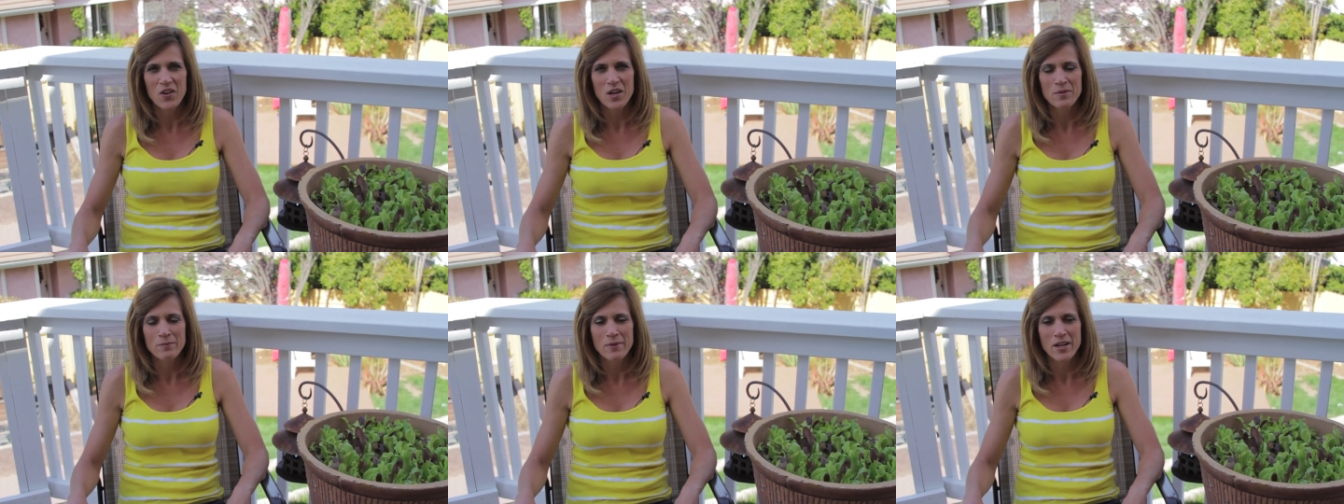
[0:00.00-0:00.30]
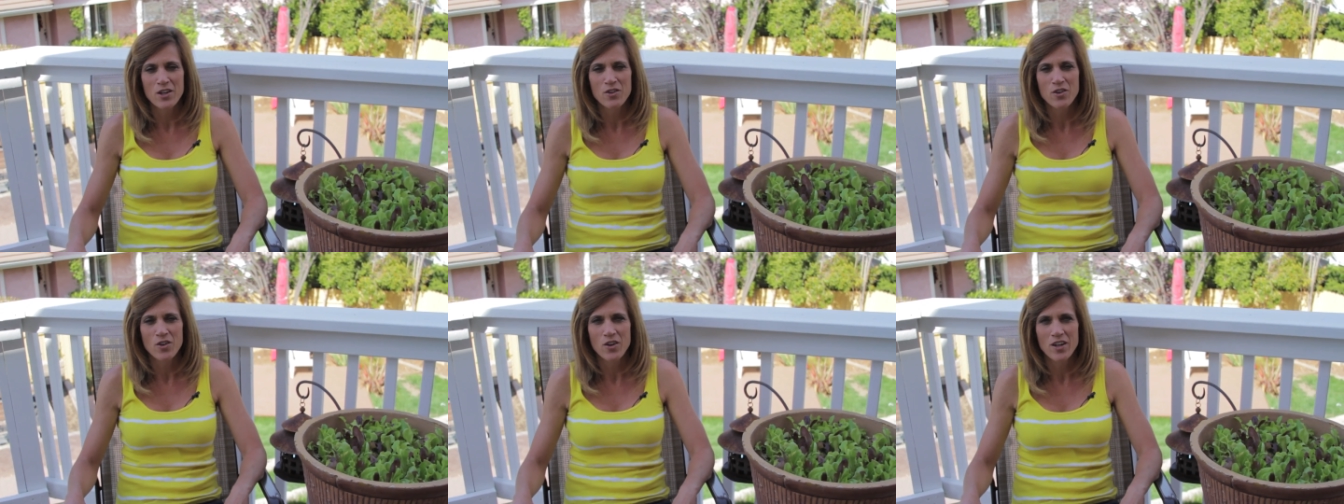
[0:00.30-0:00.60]
on my
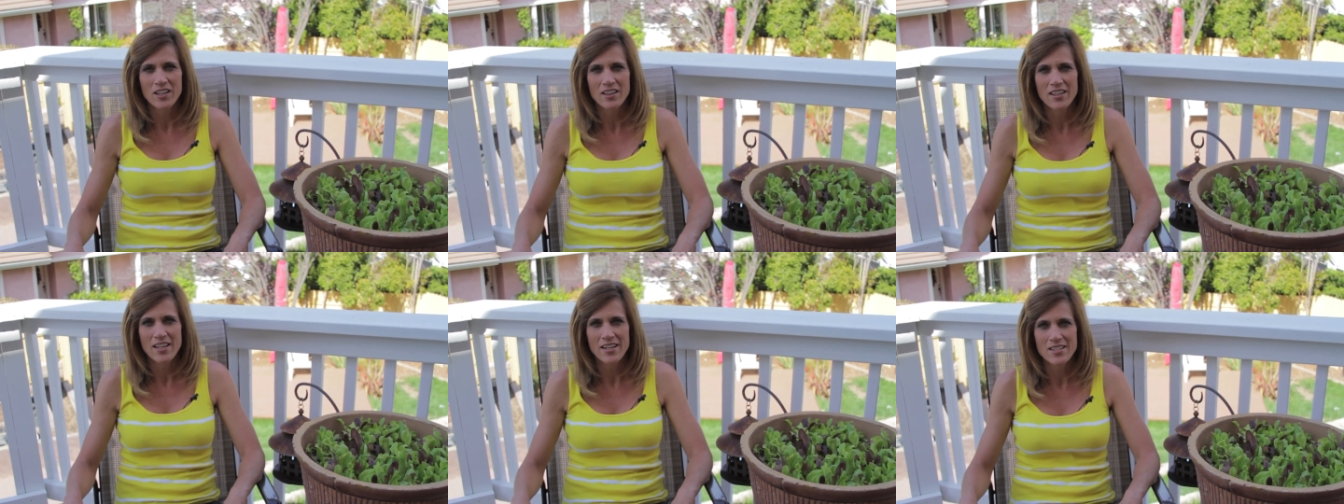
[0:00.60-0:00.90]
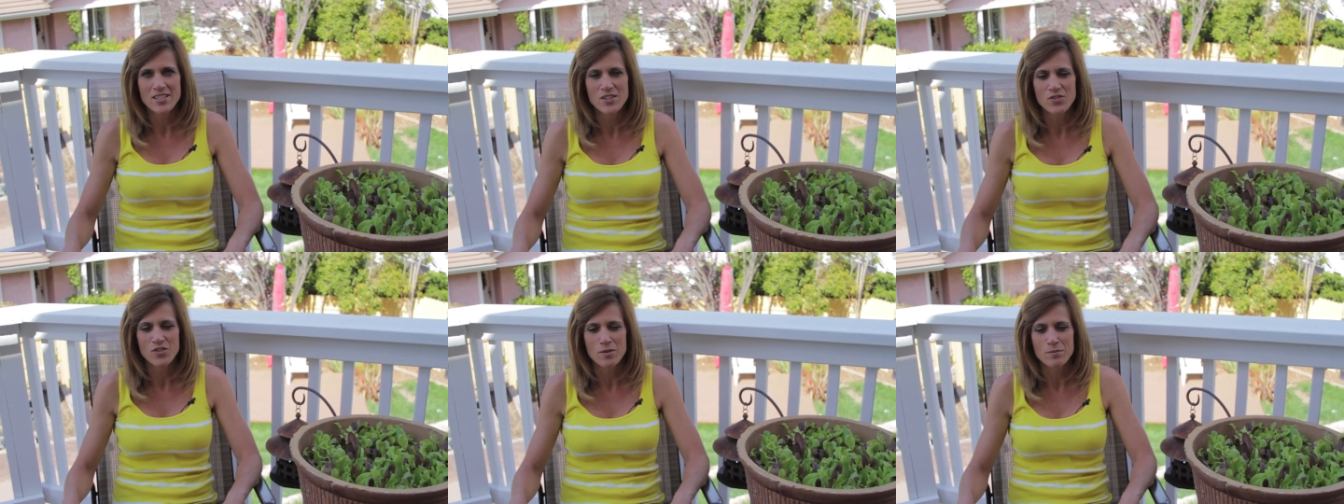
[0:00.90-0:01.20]
growing
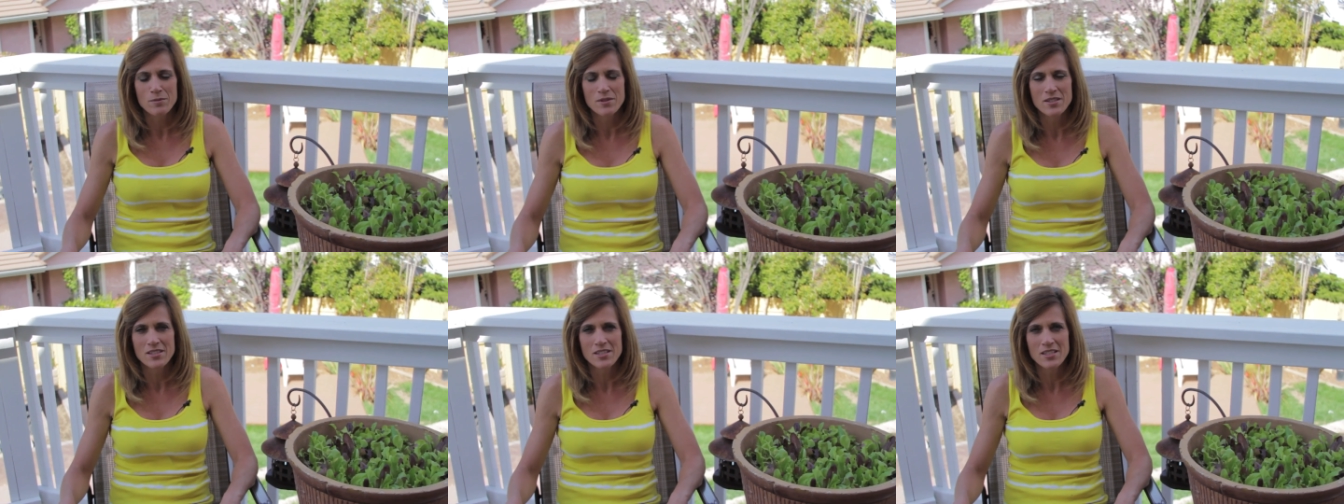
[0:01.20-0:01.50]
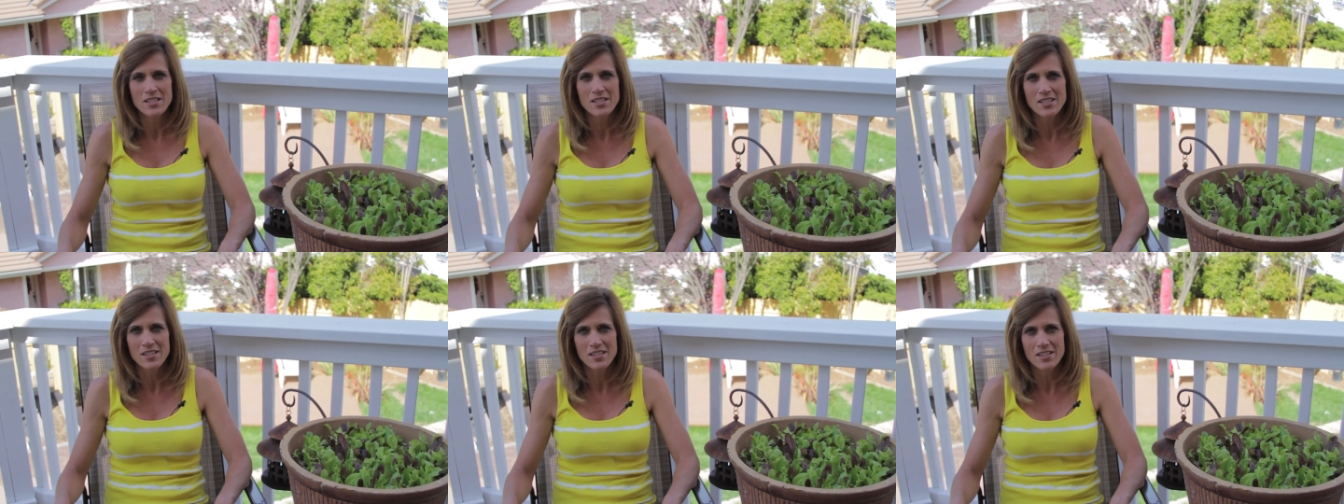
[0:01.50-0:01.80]
lettuce from
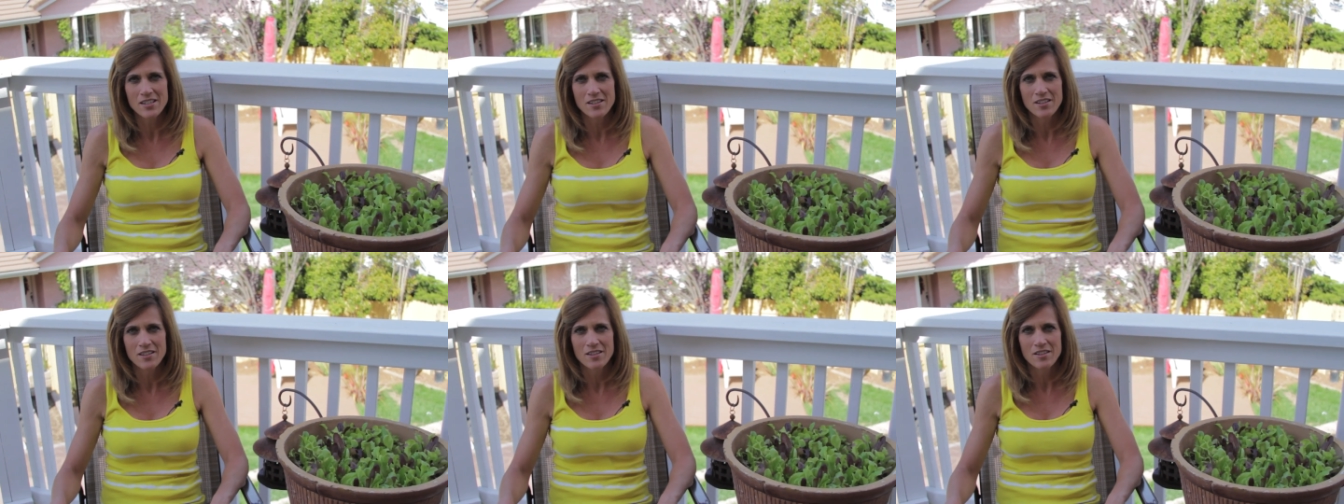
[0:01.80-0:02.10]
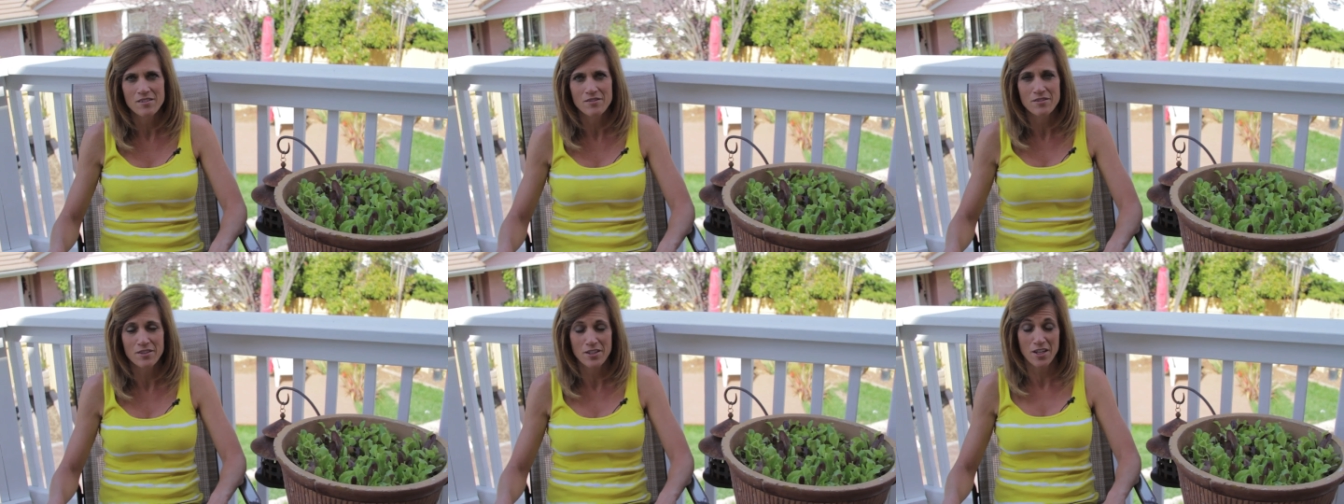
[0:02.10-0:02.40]
seed
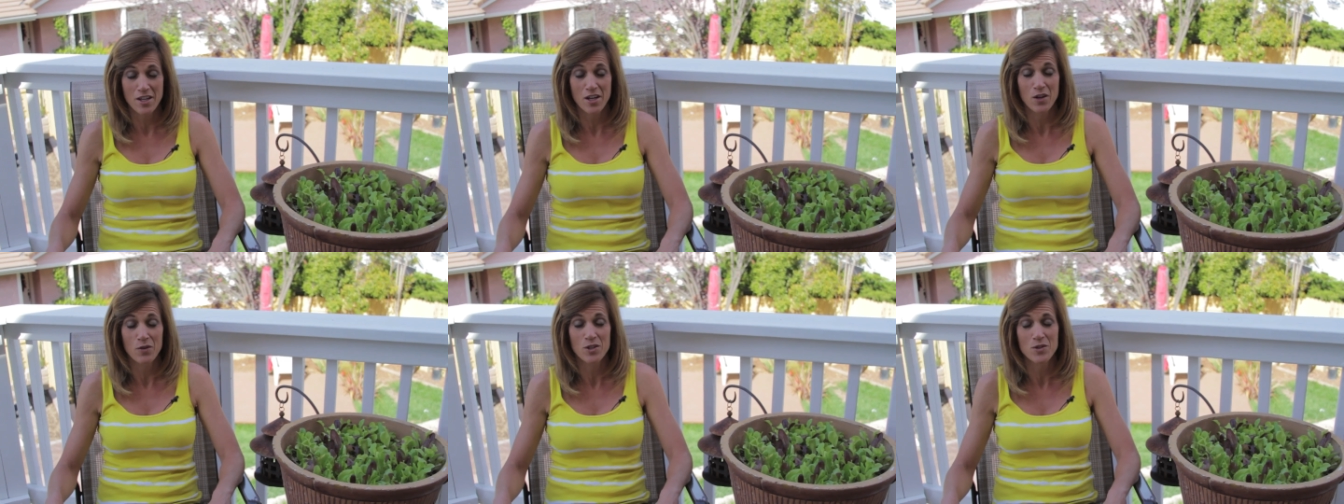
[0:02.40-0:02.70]
video,